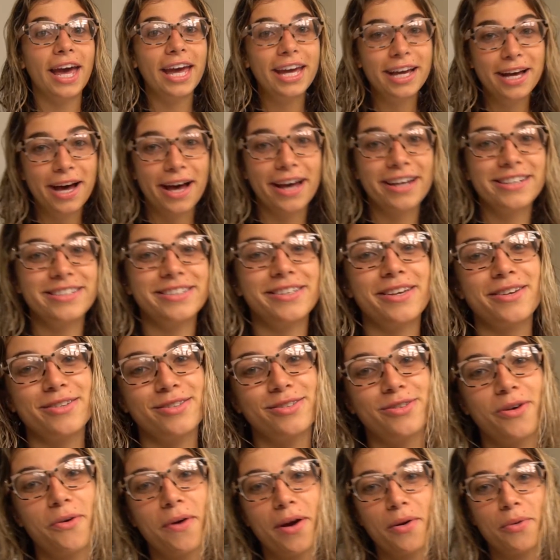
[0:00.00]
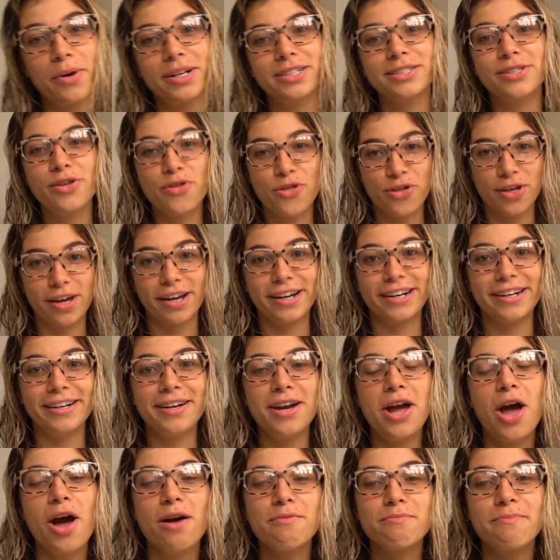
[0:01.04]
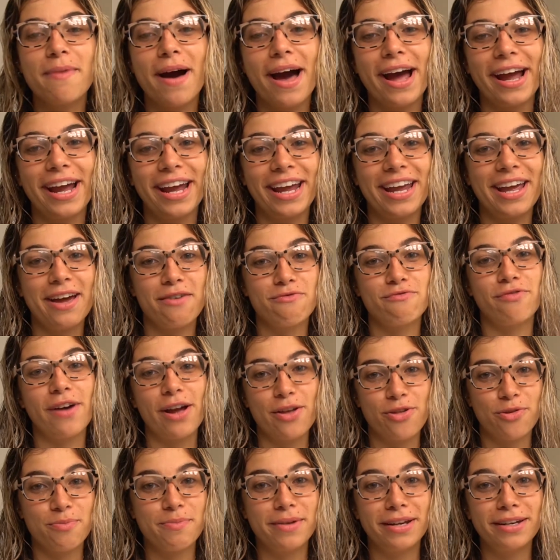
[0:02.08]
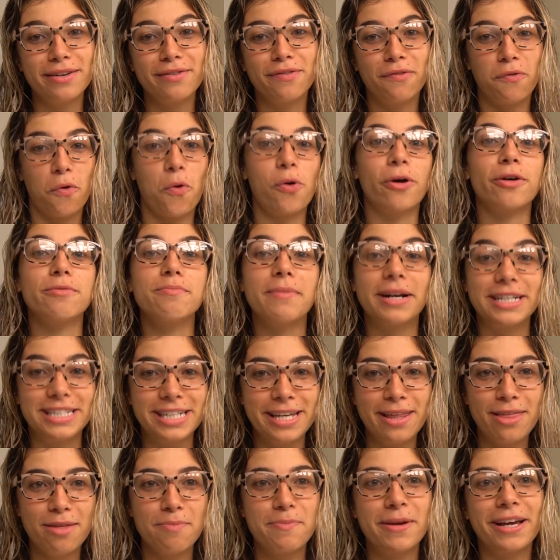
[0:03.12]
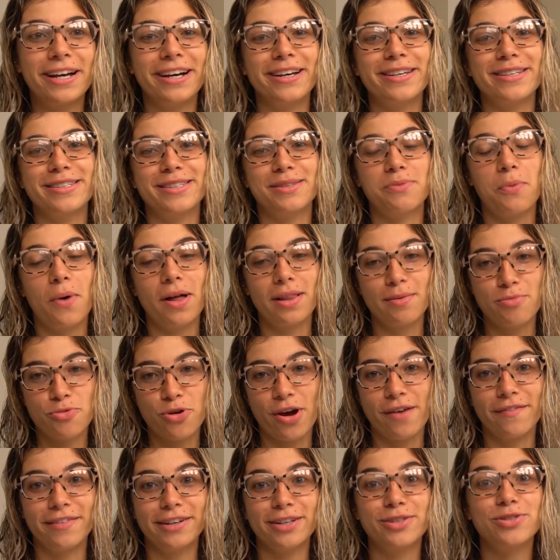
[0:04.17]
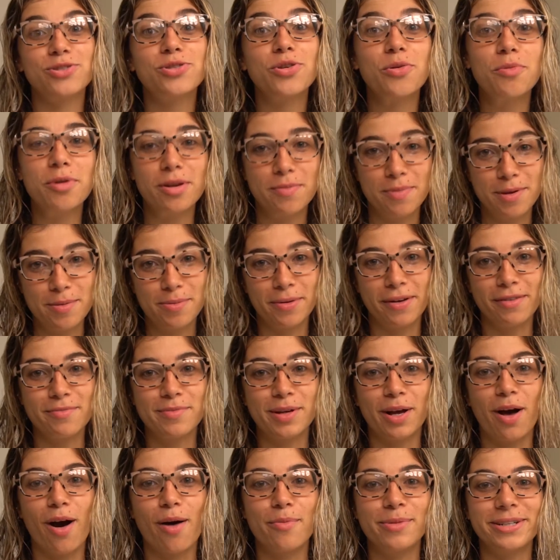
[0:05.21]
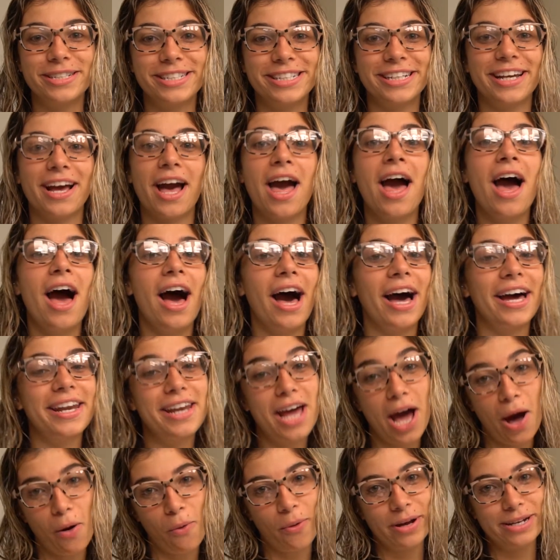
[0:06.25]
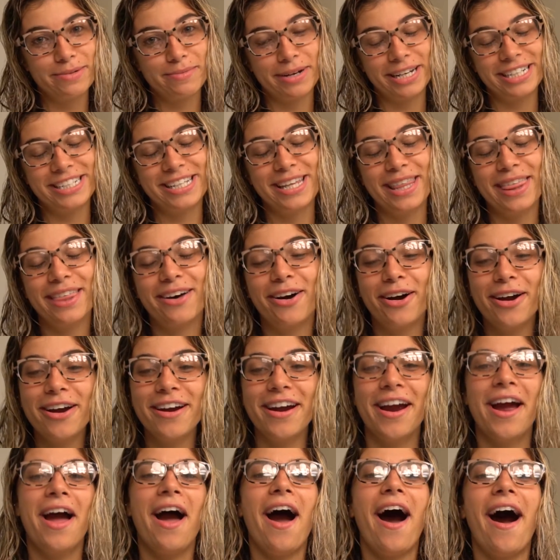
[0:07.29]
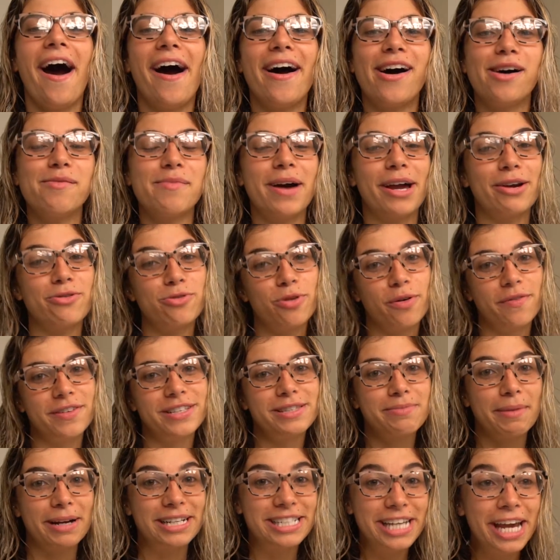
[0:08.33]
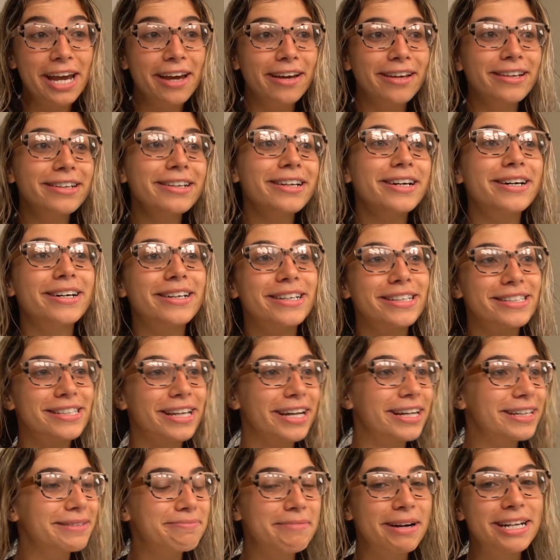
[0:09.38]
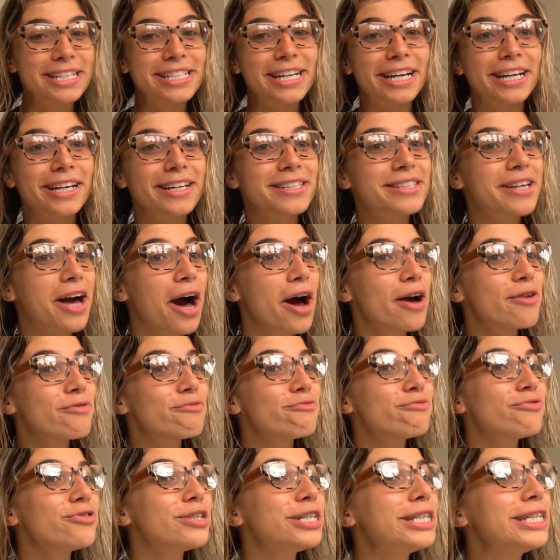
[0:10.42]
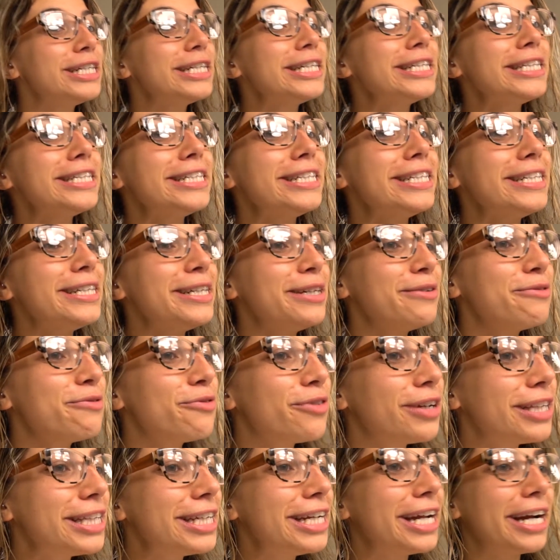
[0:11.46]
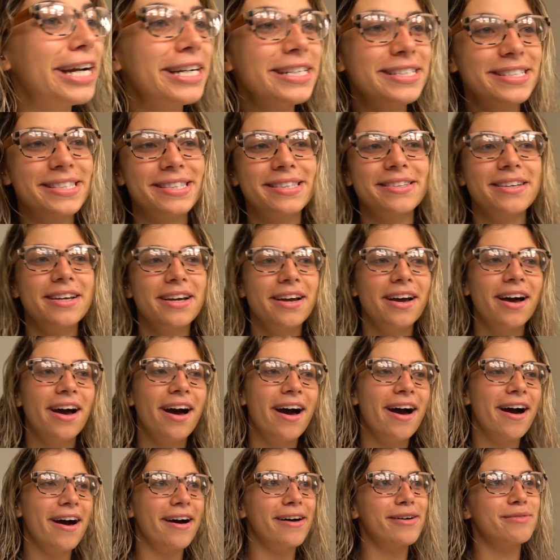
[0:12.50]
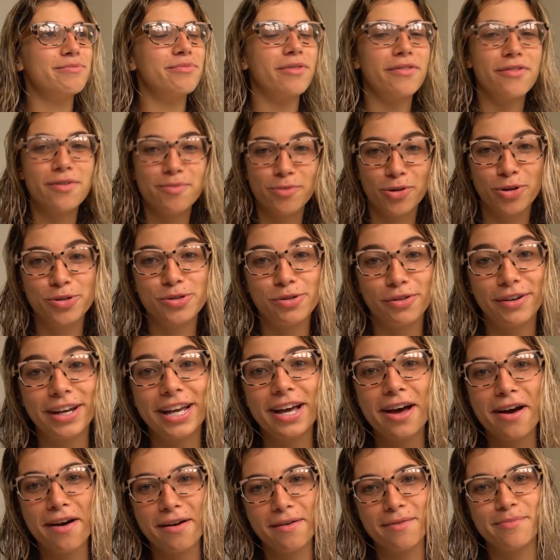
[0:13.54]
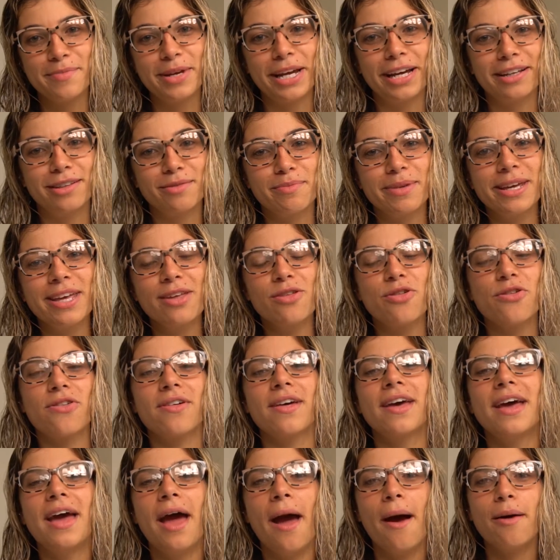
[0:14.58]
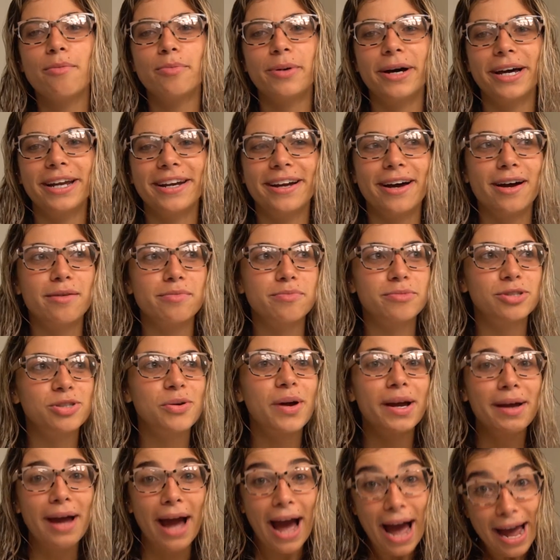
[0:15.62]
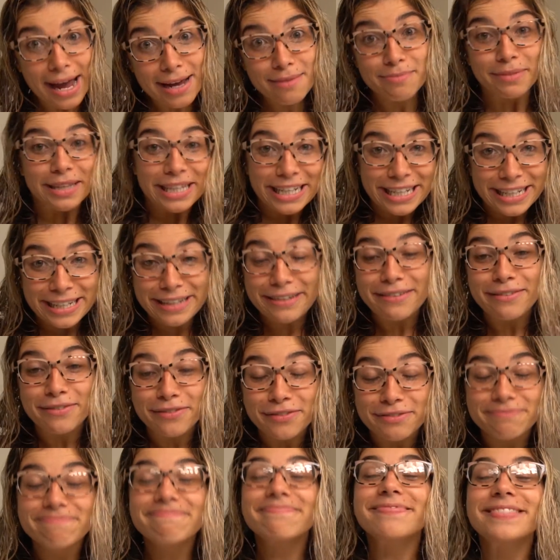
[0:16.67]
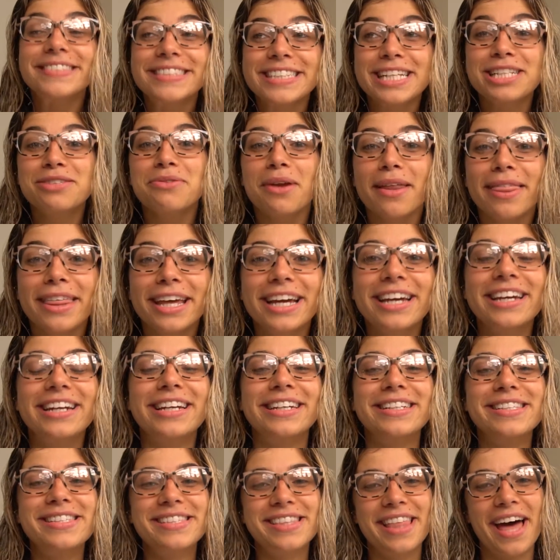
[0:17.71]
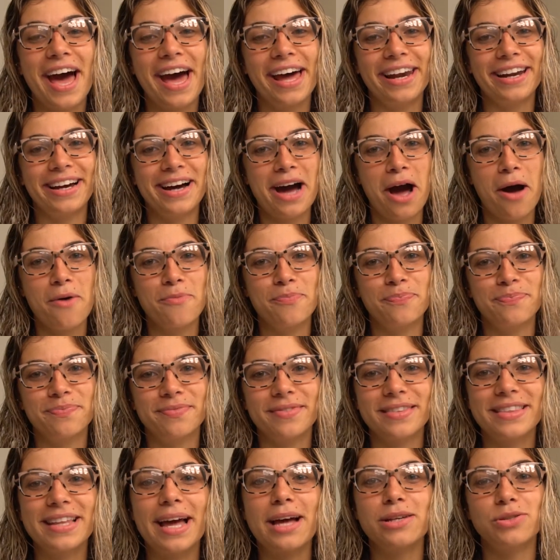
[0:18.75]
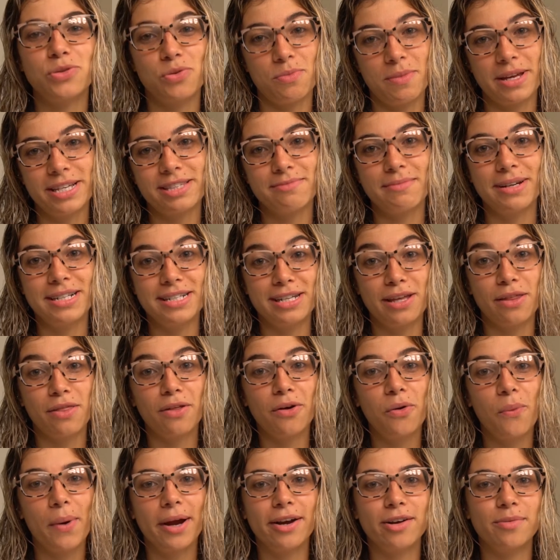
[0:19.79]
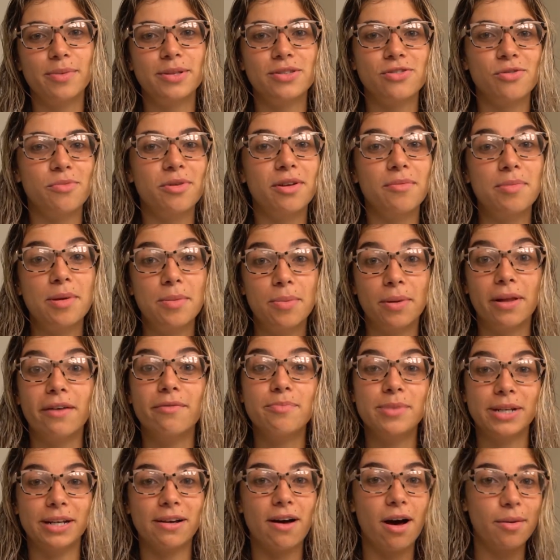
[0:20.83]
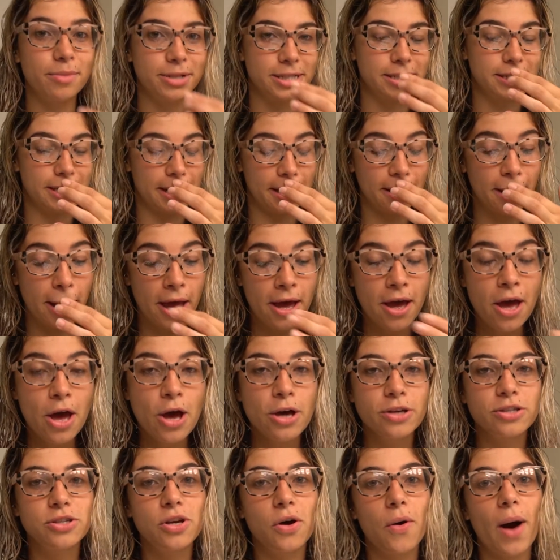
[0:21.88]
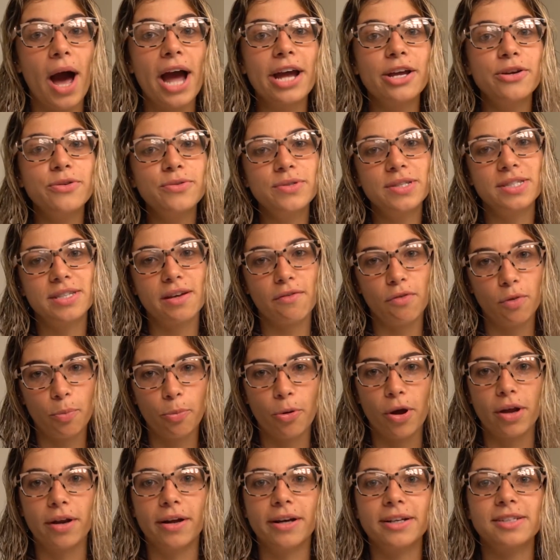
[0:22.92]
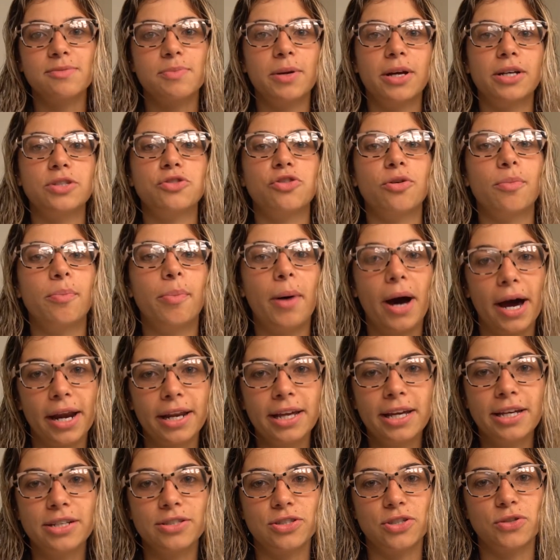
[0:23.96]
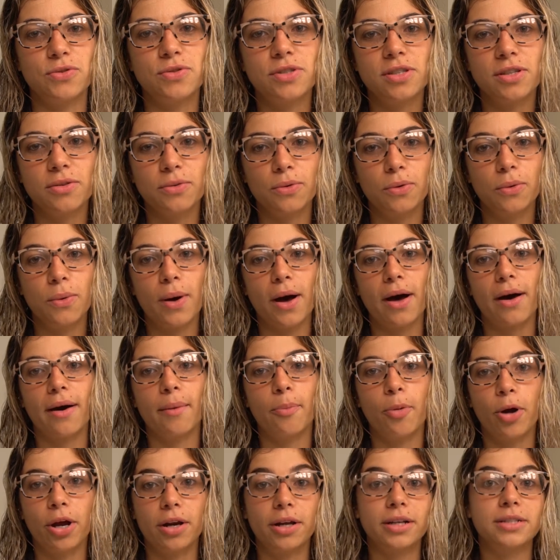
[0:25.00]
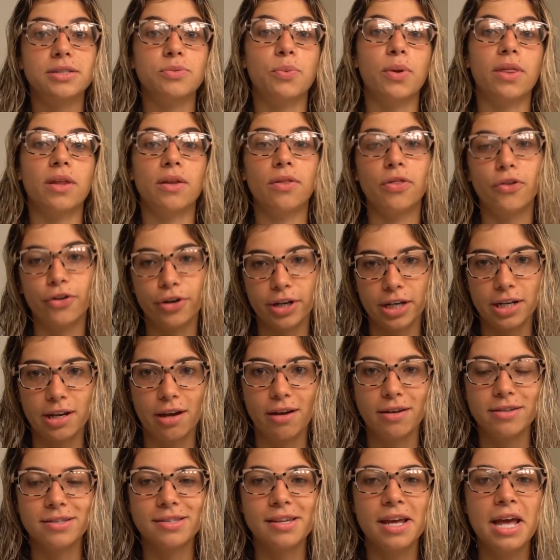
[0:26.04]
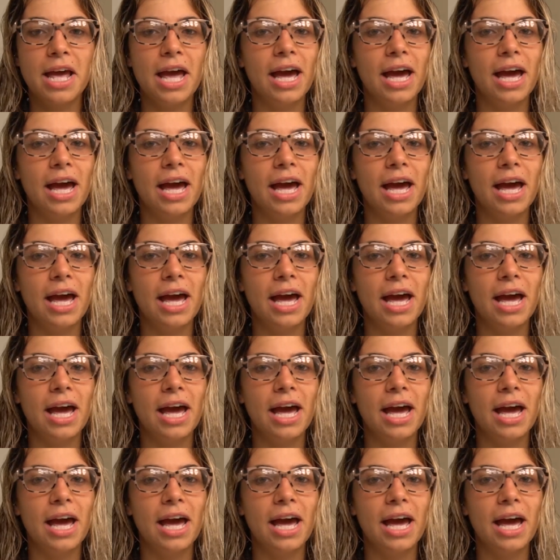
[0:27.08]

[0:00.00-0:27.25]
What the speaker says: Hey guys, so I wanted to share my regimen for my teeth because while I'm traveling, so many people have been commenting on how white my teeth are. I don't know if it's my tan because like my tan has gotten really nice from Costa Rica and being on the beach. But so I believe, that's what I think it is, that that's what makes my teeth look whiter, but so many people have been commenting. So I use several products because your body gets used to a product within 30 days.